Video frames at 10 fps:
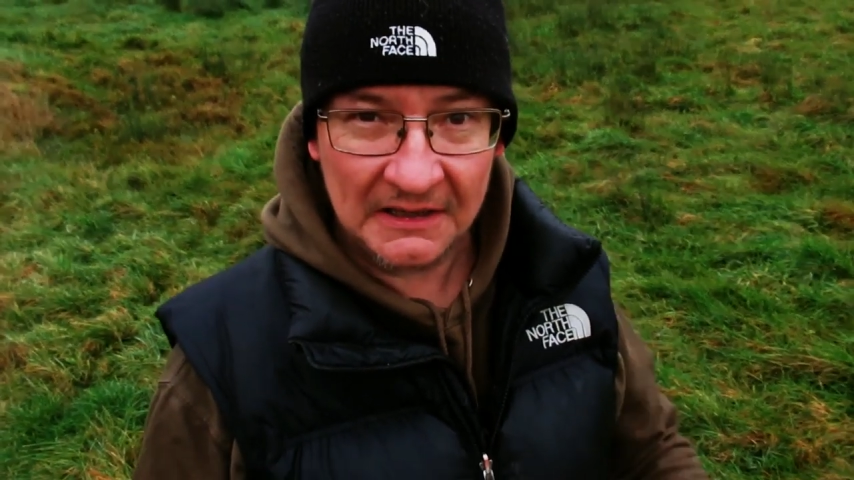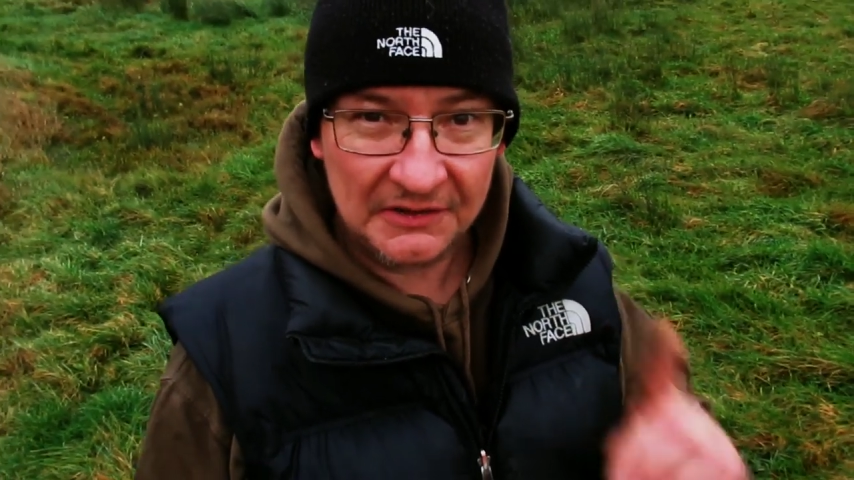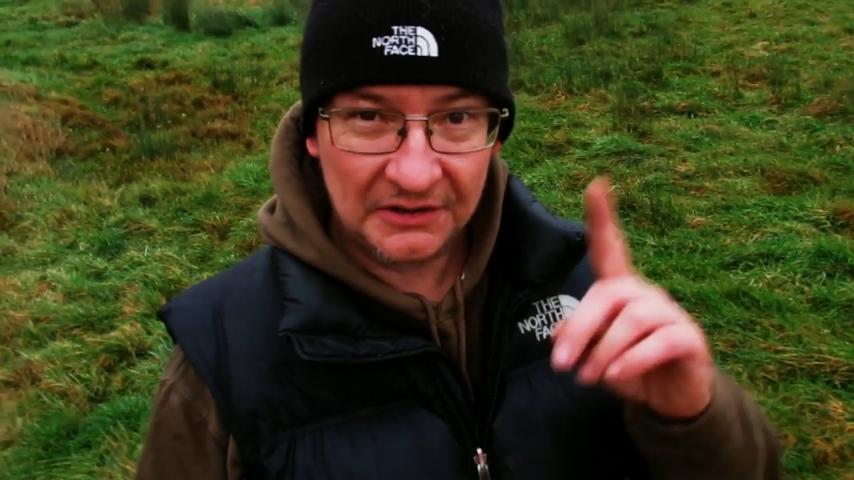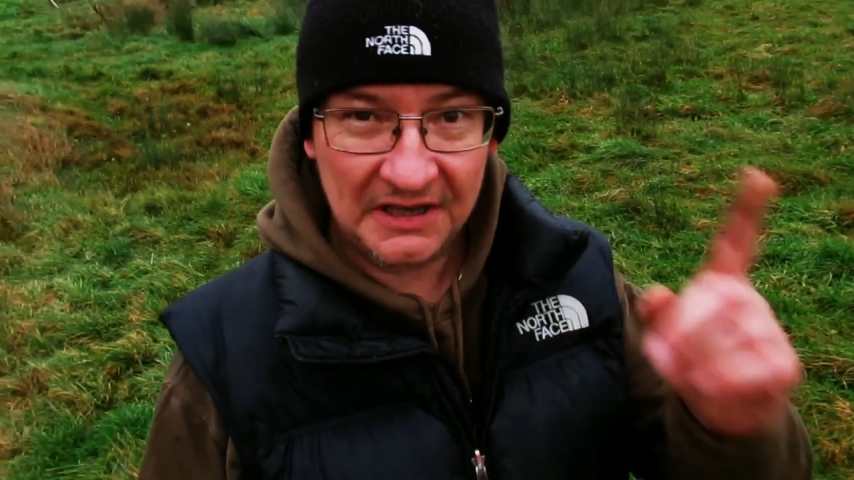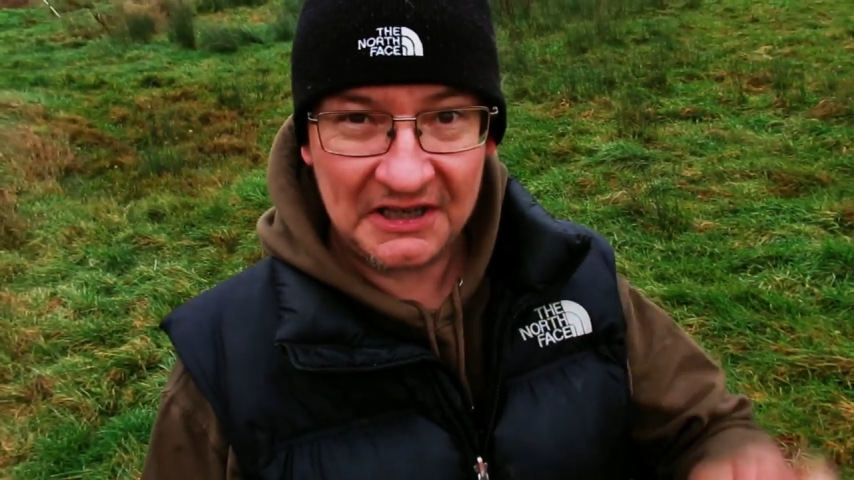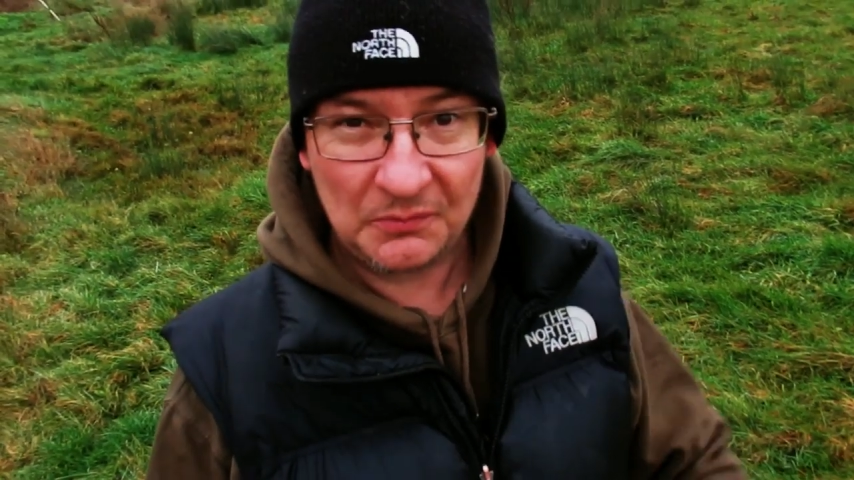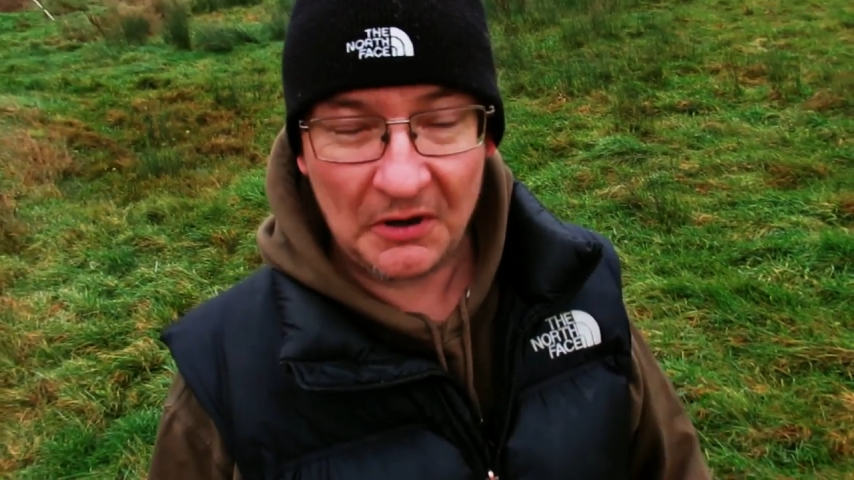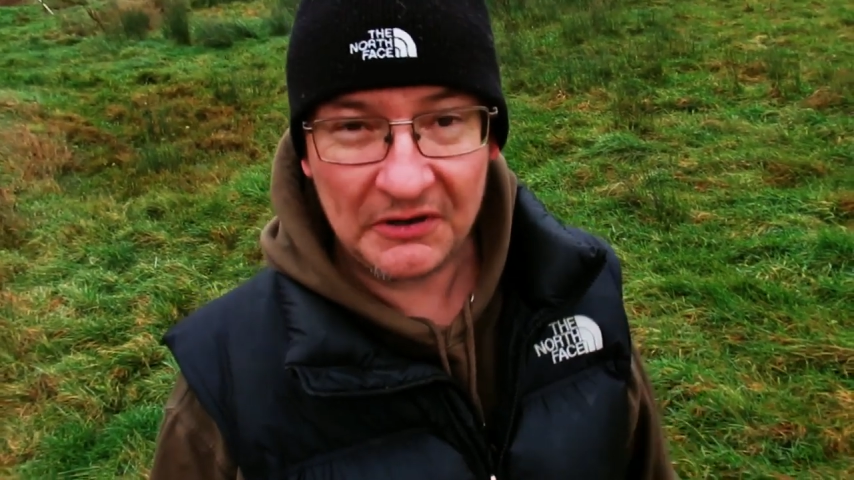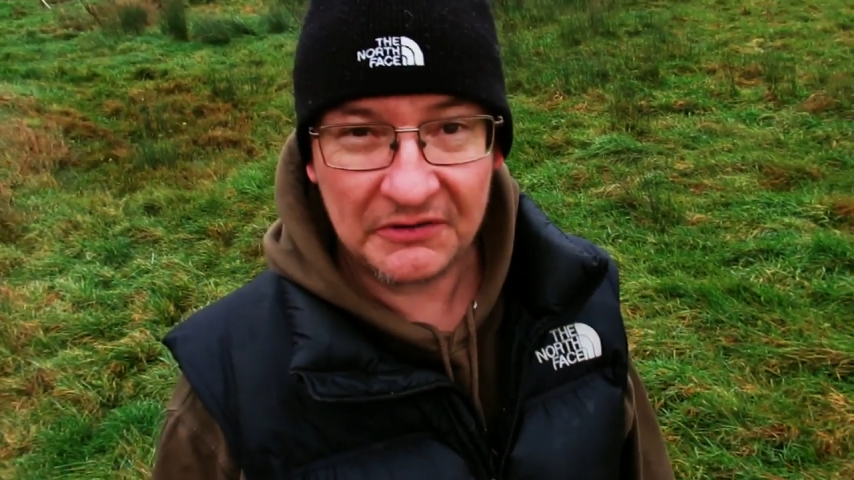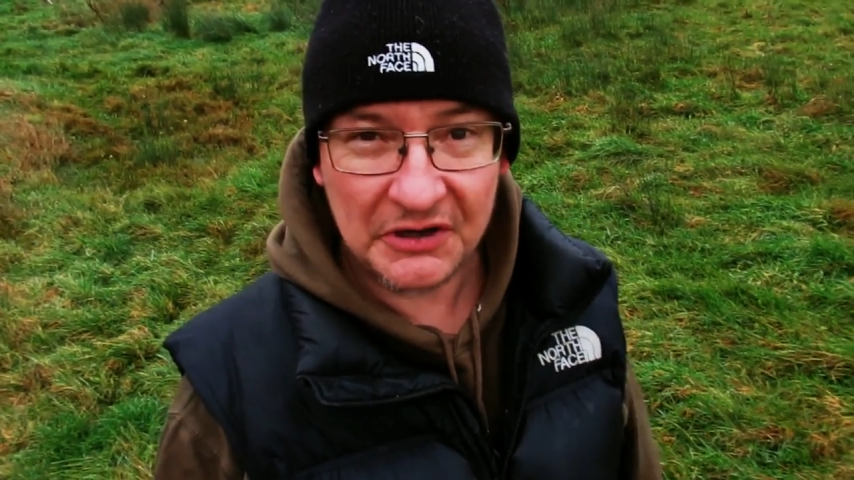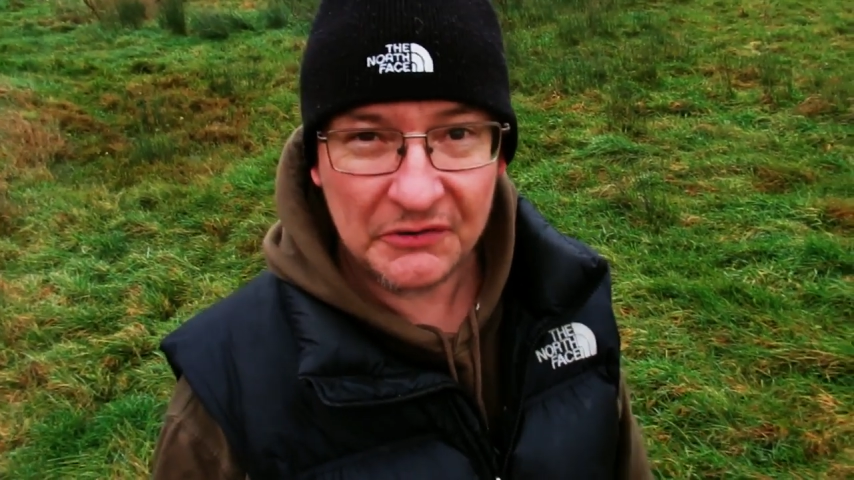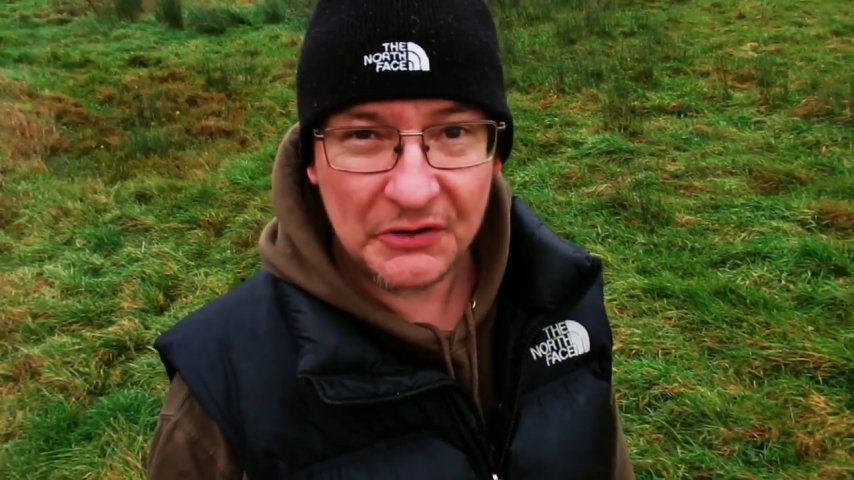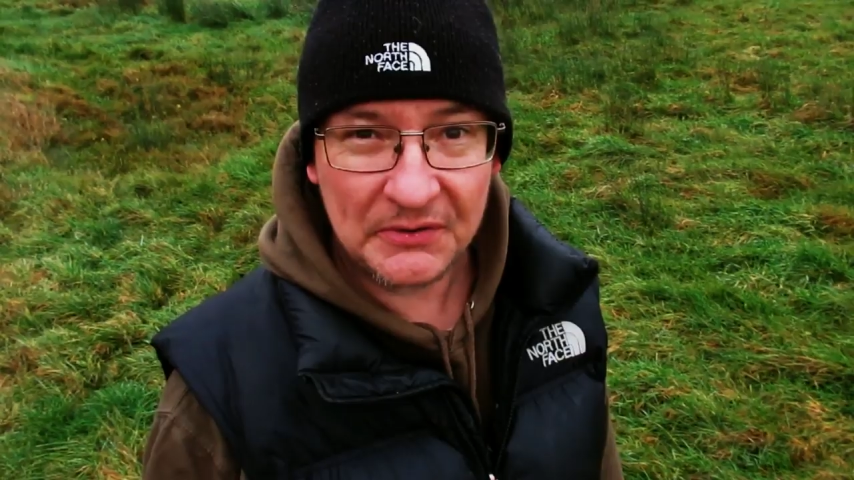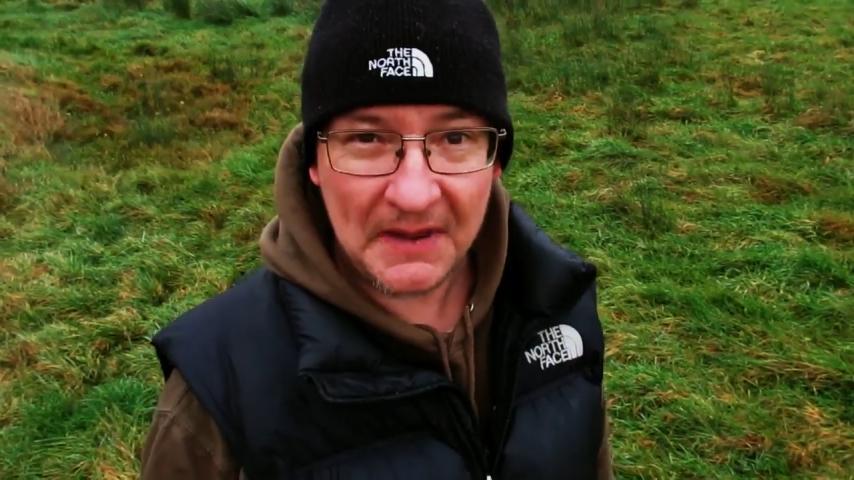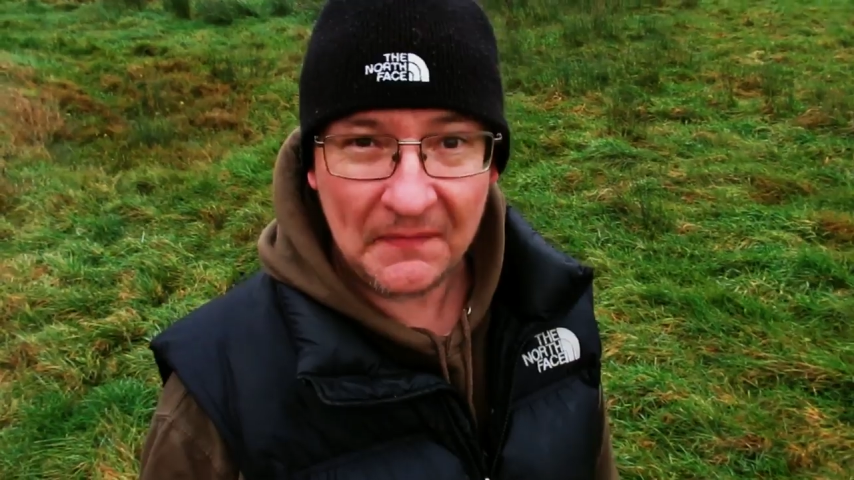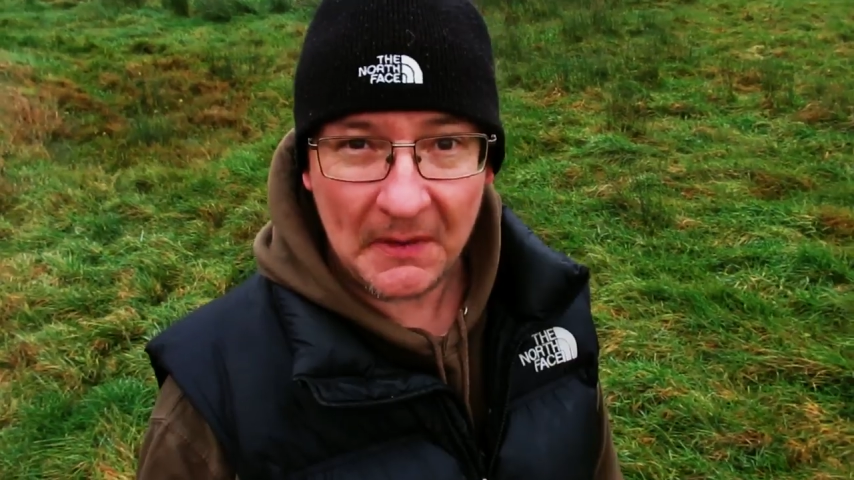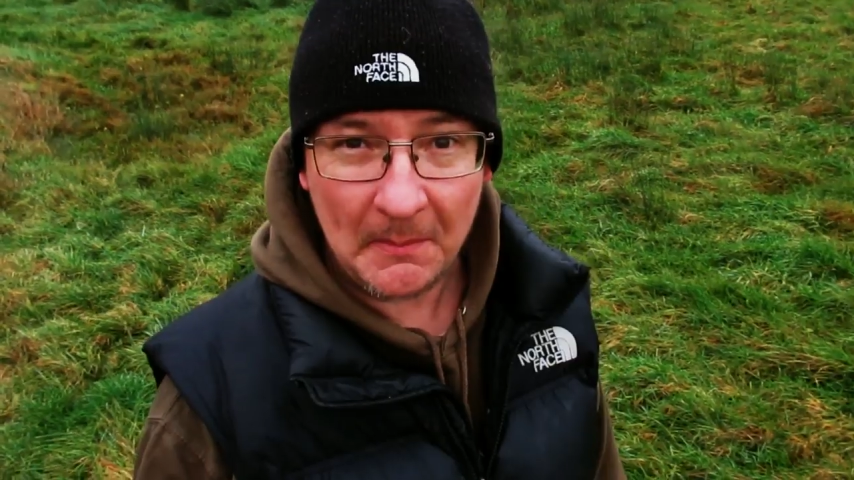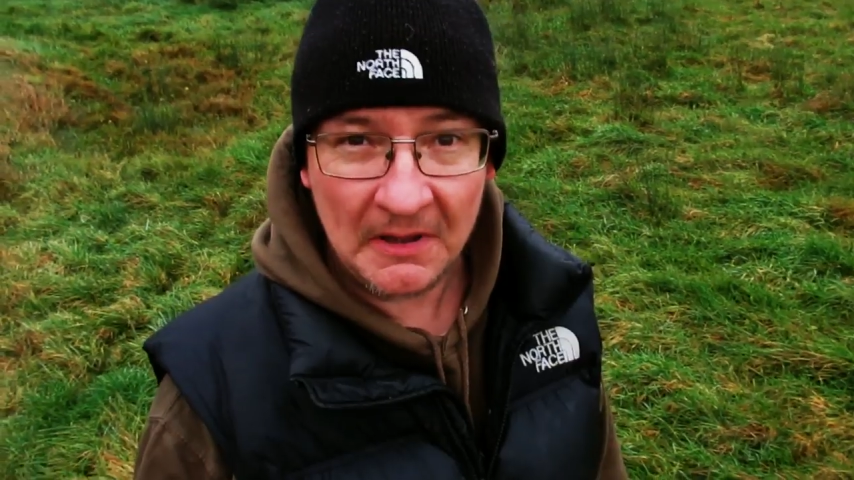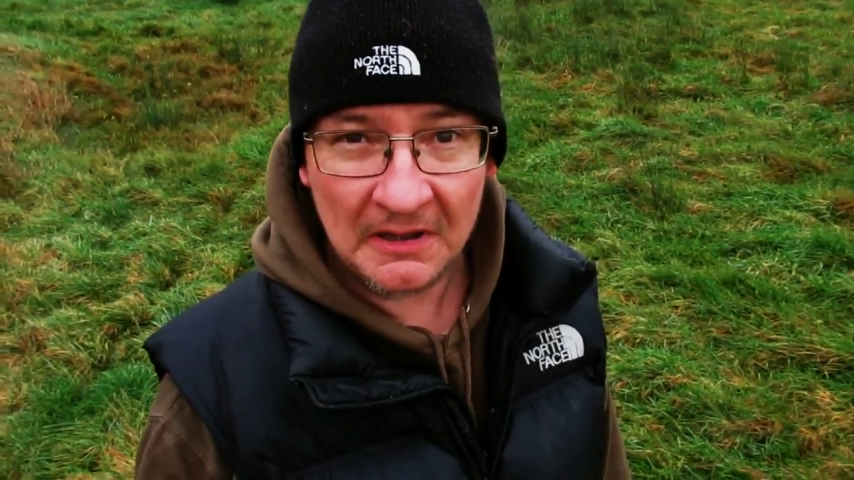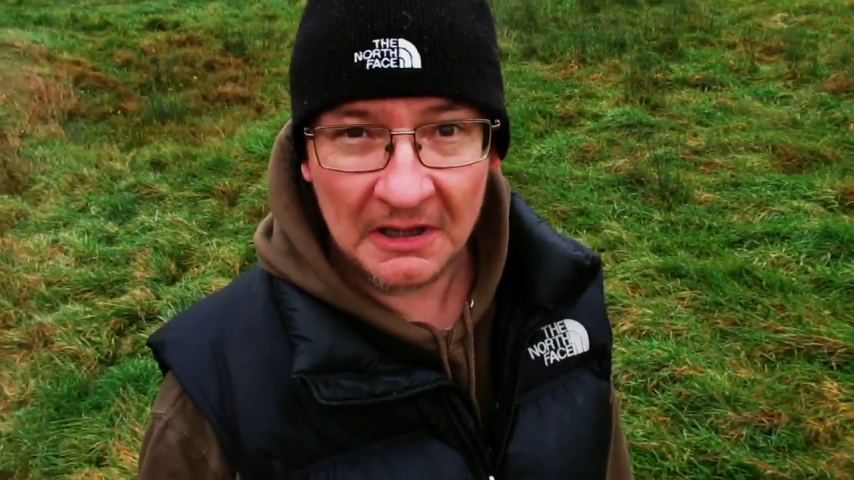So this is what you do. You give them